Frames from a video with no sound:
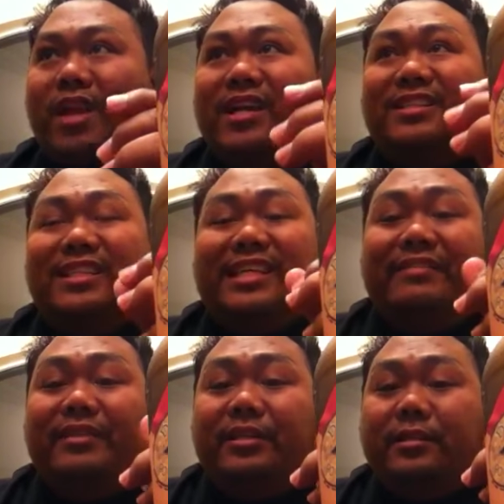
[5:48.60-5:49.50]
It's
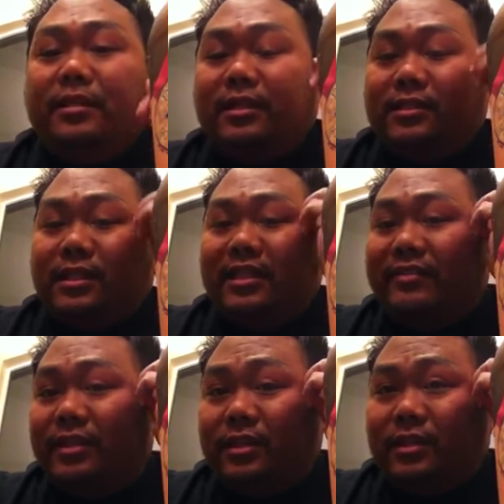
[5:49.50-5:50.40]
even
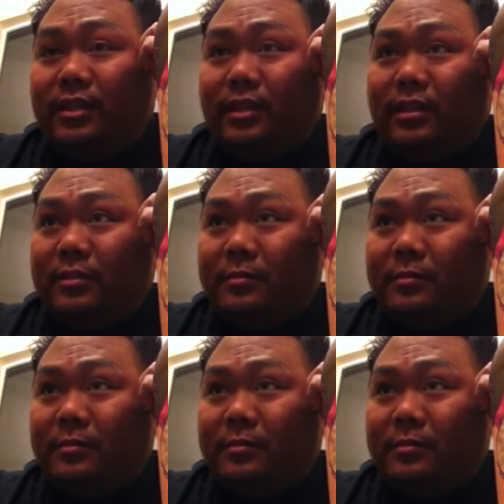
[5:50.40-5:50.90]
a little